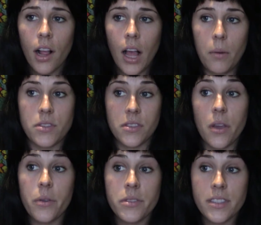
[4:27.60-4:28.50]
I was
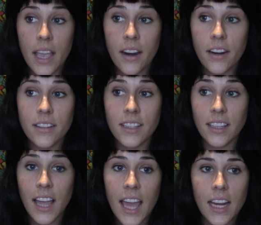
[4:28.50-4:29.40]
so scared to
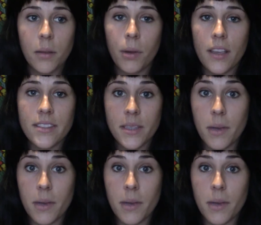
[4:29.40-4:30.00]
let anybody see